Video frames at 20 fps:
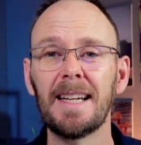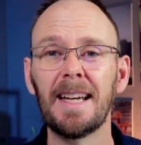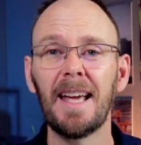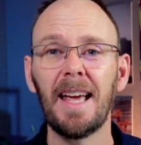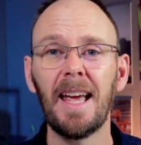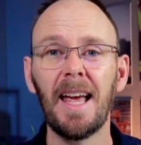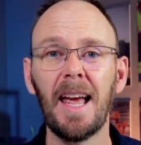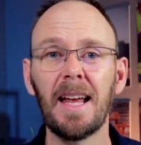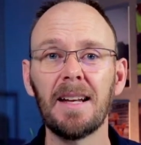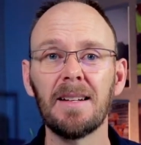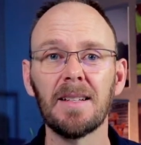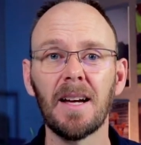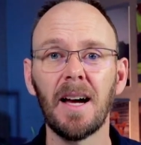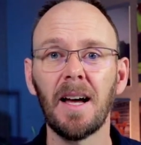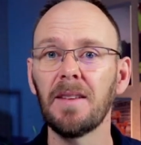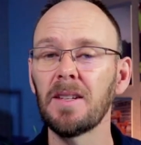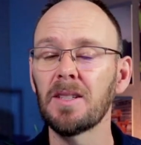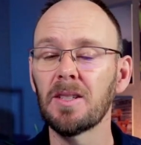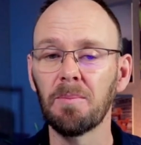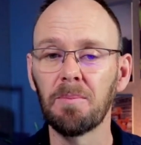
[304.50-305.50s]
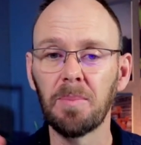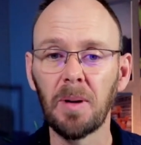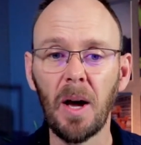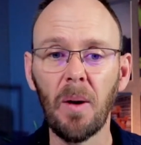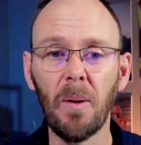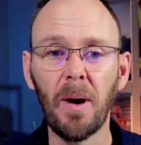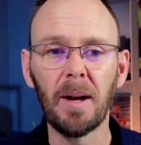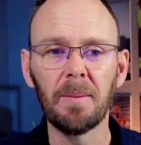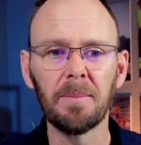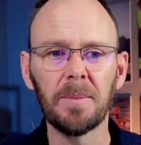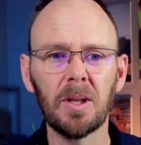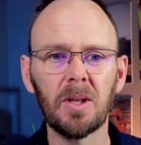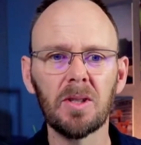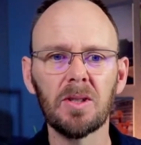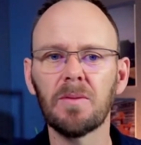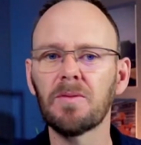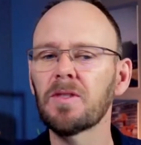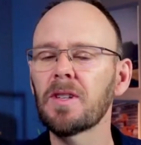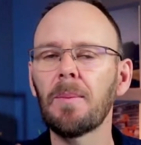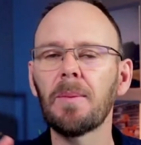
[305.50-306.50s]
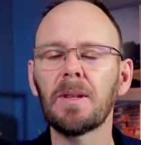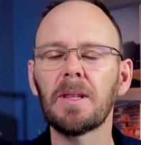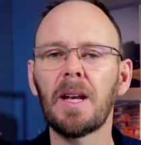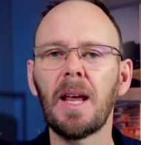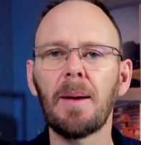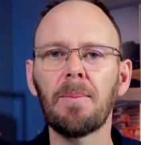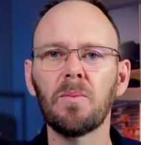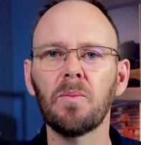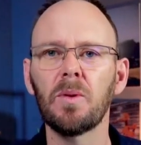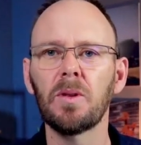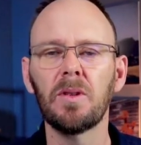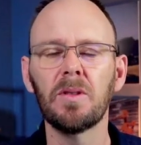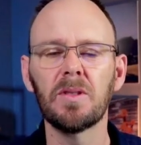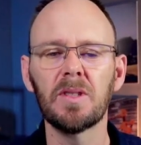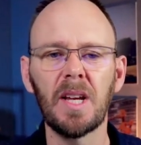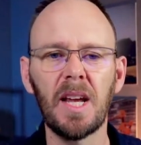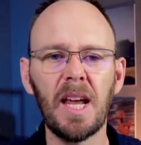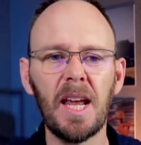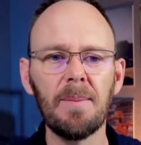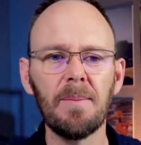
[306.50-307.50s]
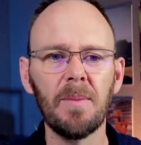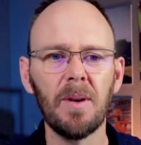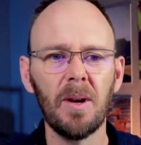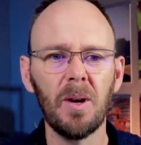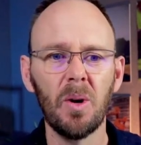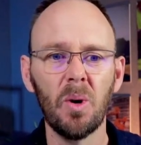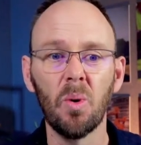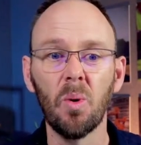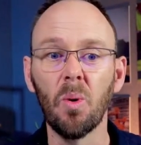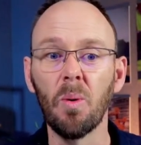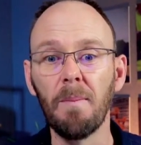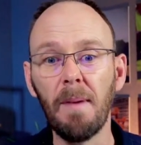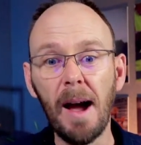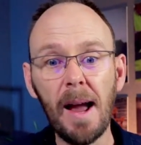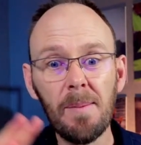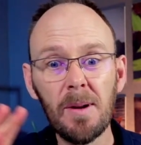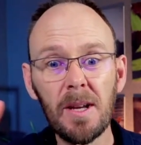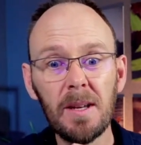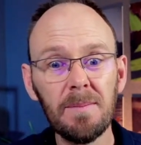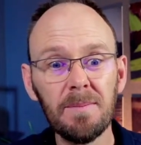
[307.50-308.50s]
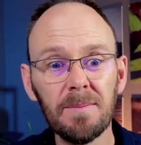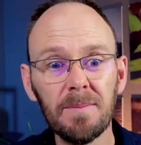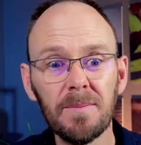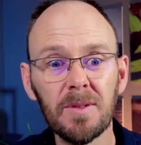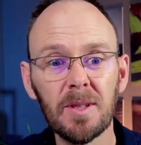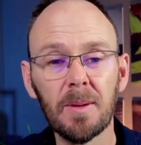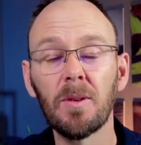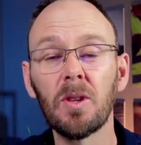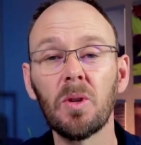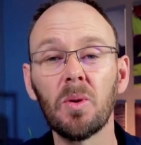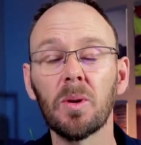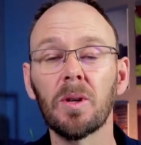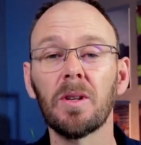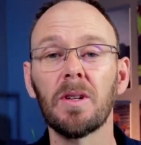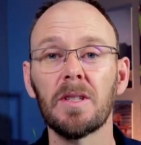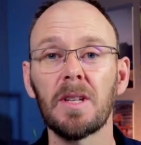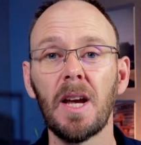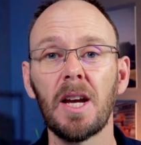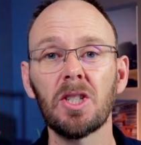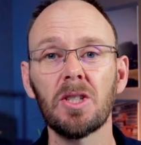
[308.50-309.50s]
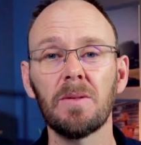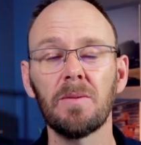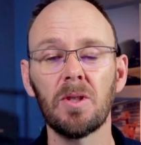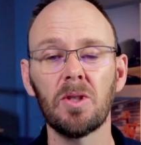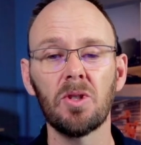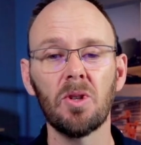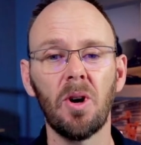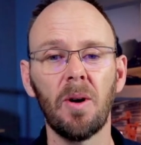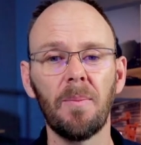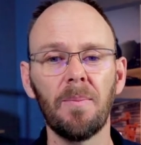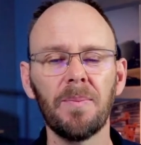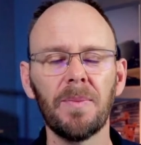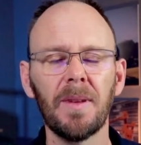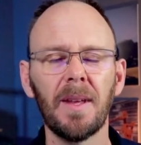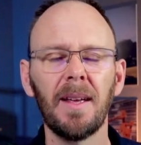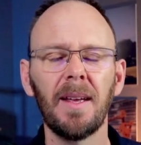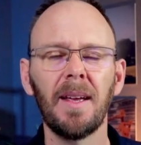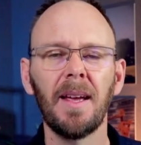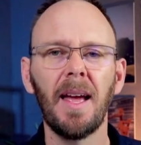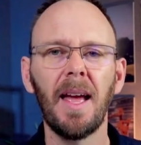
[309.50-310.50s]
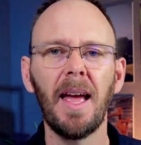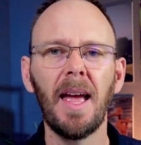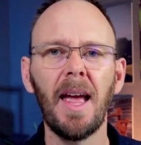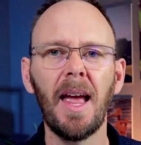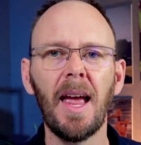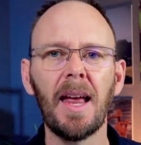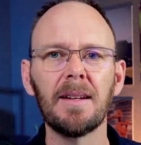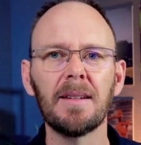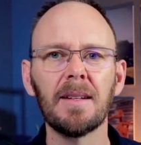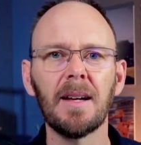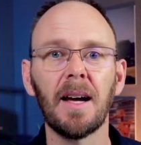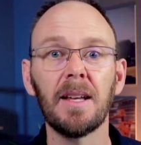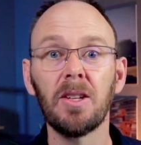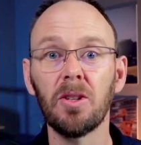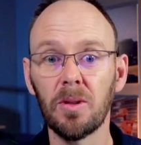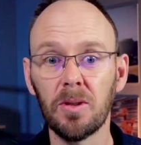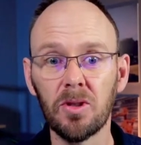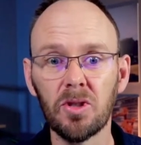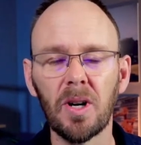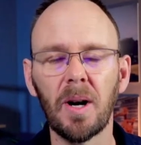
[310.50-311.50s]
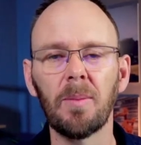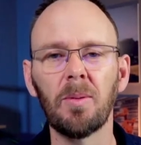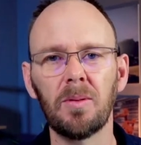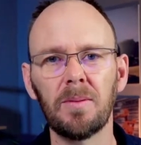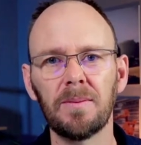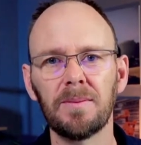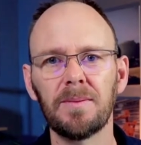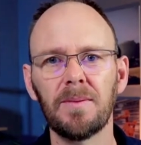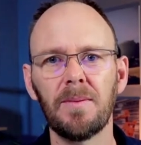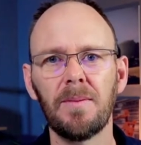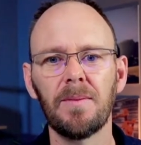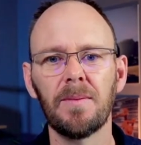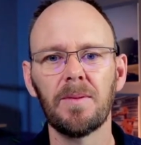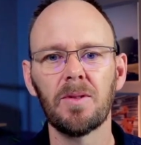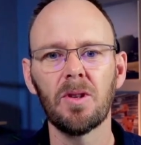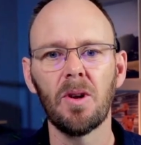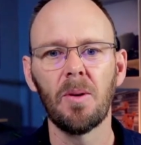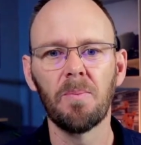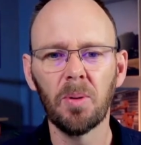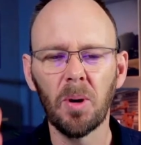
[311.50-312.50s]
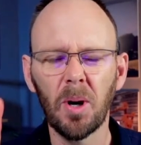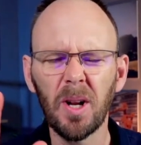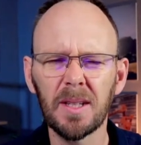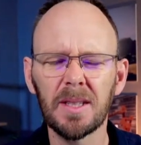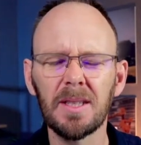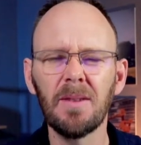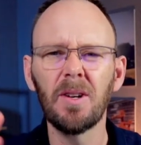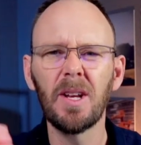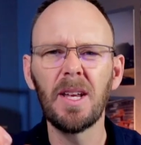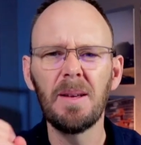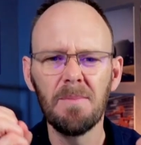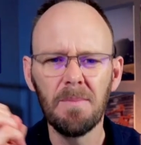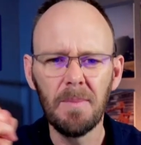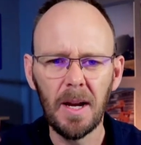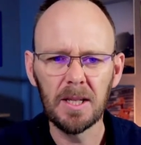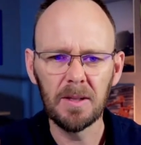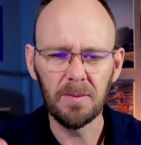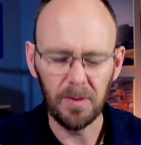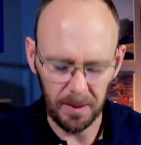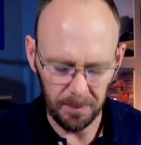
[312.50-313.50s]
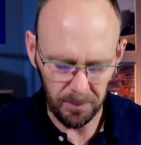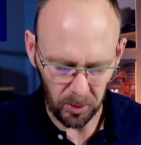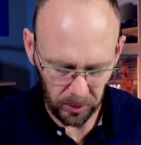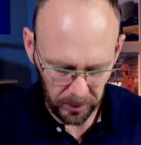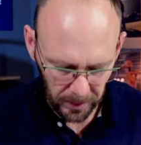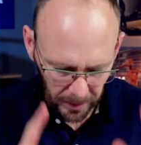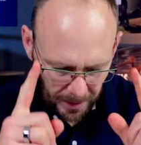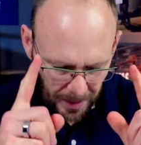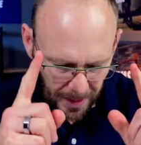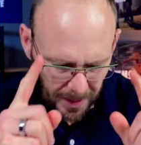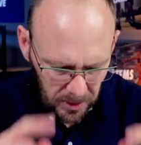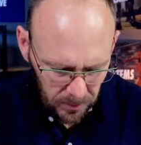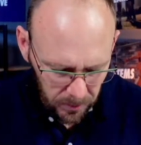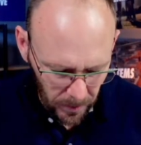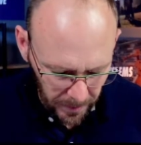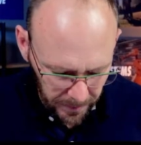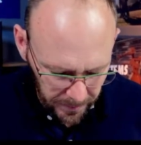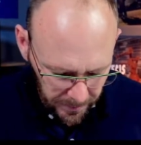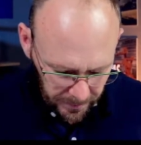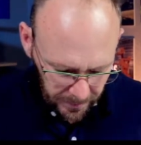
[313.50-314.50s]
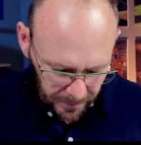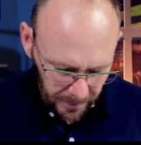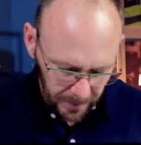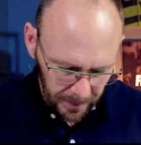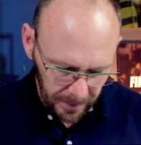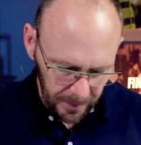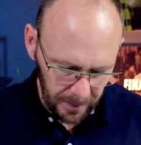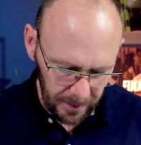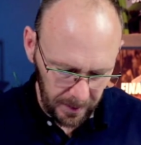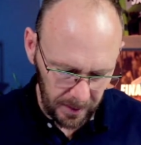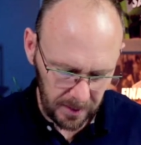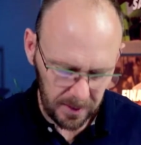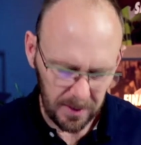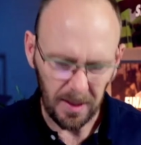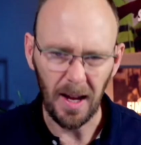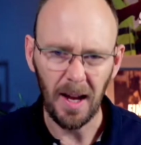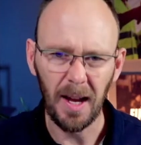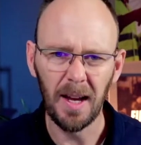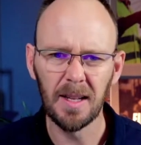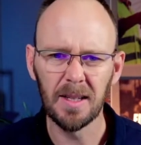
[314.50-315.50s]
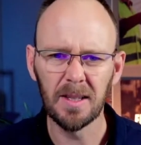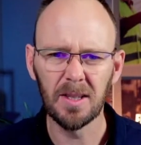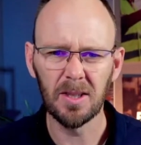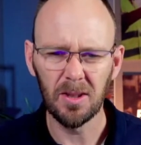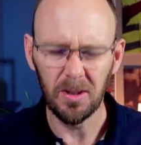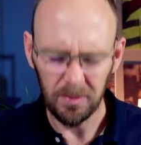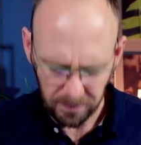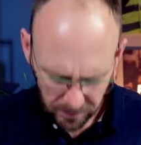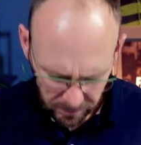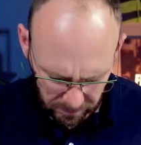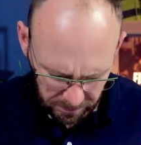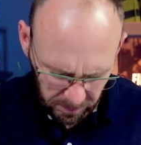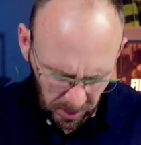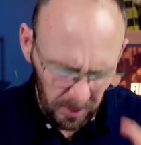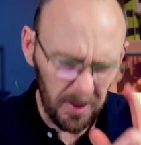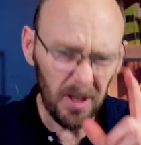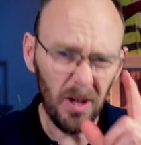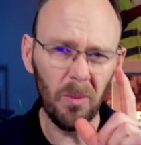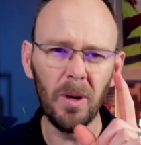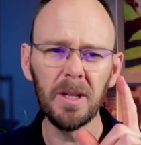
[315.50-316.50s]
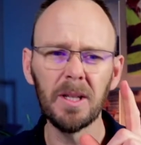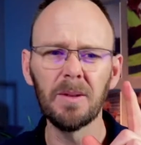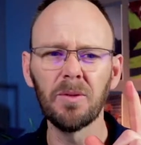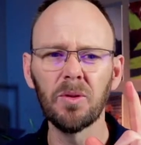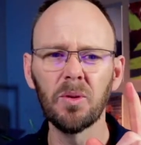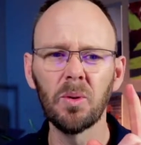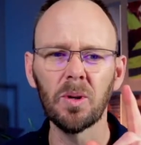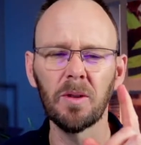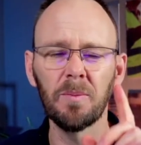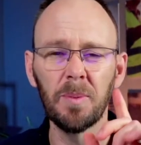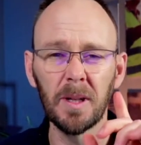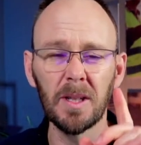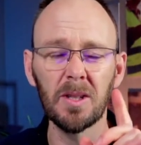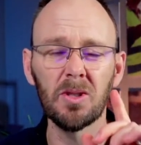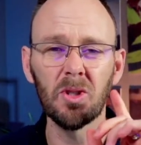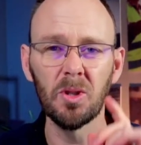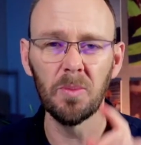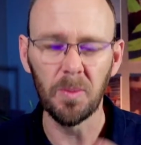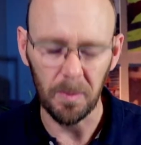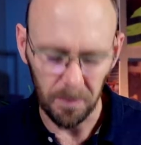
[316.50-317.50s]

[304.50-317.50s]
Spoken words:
and there's a blowout because of something that happened with your team, or maybe some of the organisation of the job, and you're in trouble. So productivity, massively important. The last one is probably not one you've thought of, but it's super